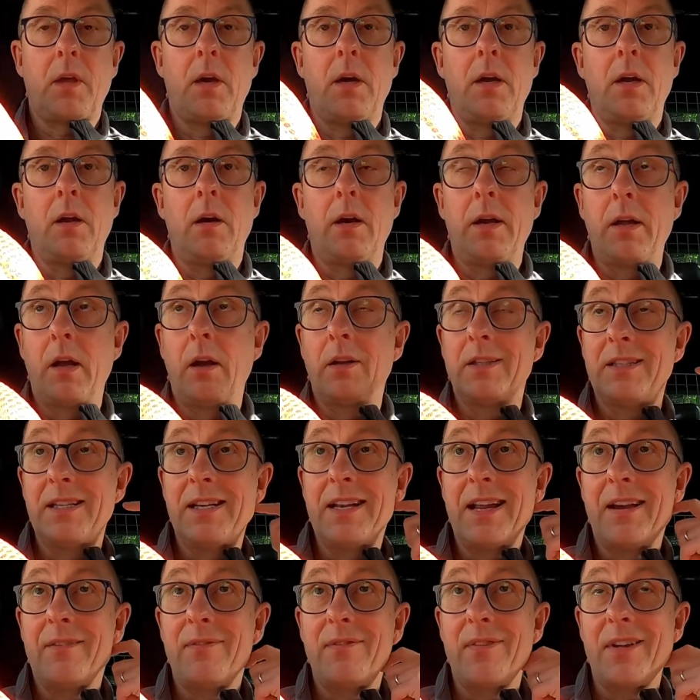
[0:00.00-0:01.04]
and I
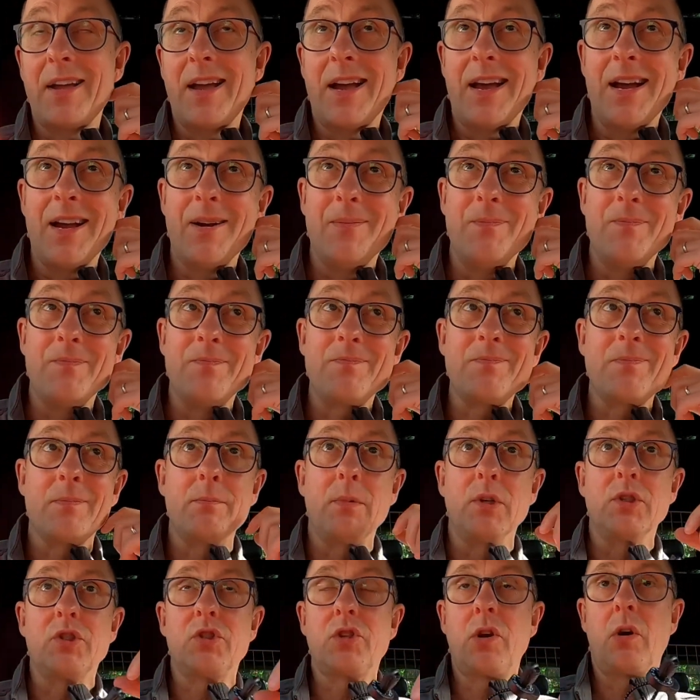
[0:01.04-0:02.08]
didn't have
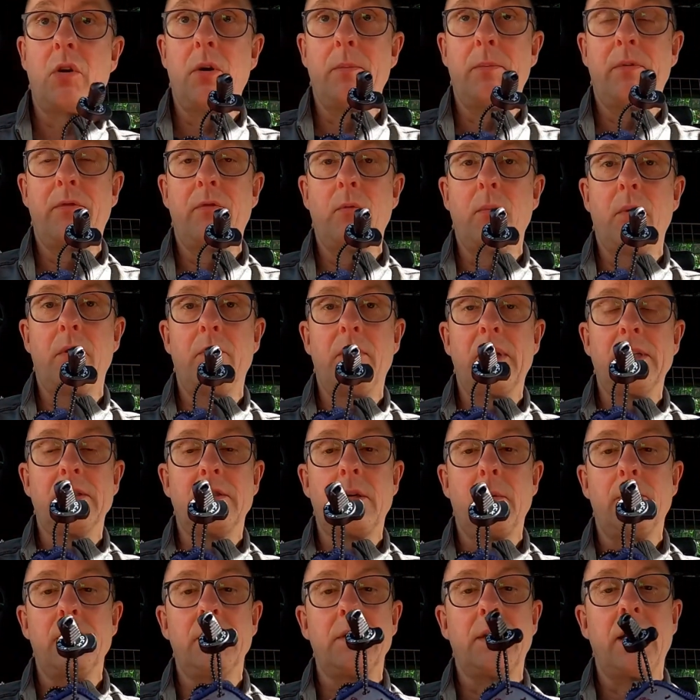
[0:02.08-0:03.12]
much time before my
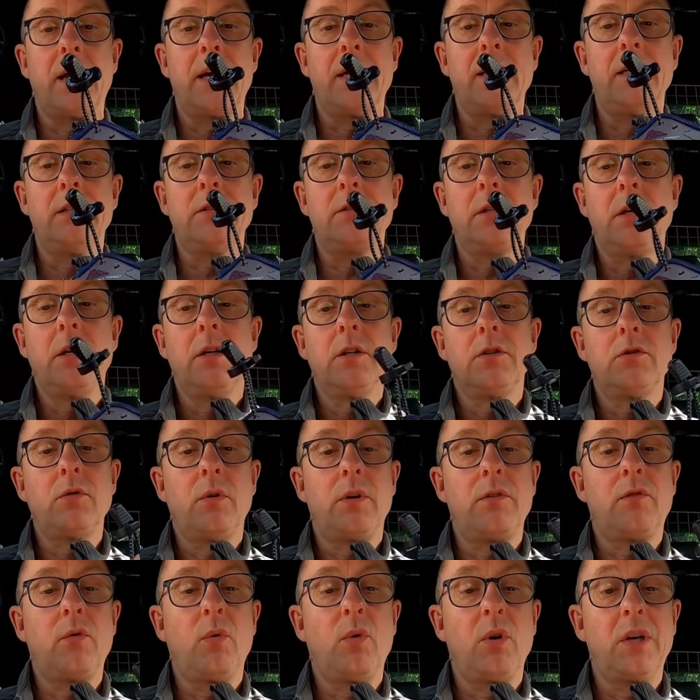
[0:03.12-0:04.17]
race, a couple of days,
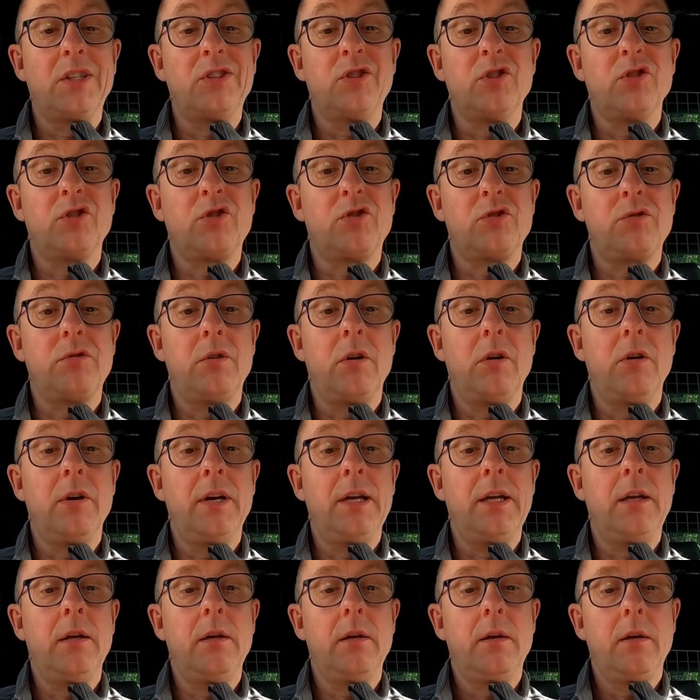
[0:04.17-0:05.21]
so I thought I'd just
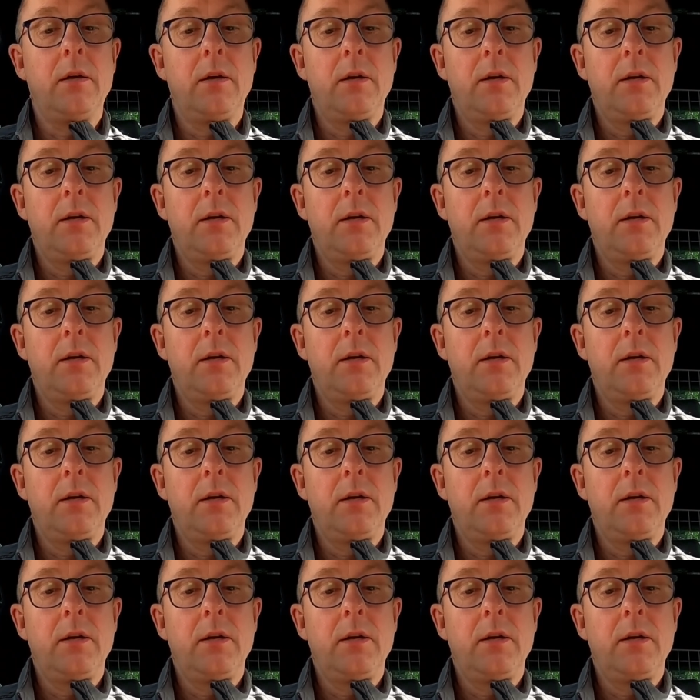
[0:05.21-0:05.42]
try